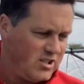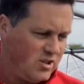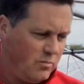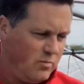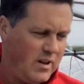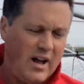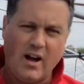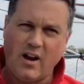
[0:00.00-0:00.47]

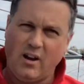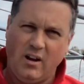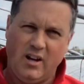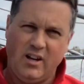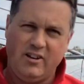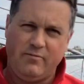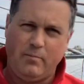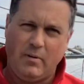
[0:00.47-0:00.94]
some darker
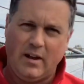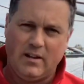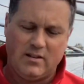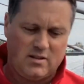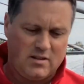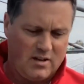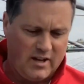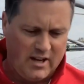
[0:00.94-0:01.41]
leaf
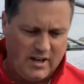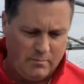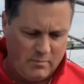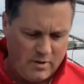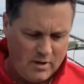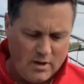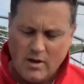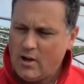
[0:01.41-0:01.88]
plants and
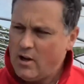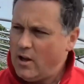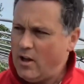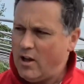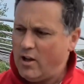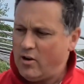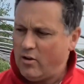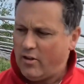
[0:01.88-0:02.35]

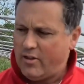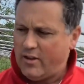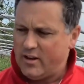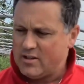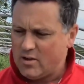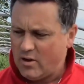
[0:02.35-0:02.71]
other things, so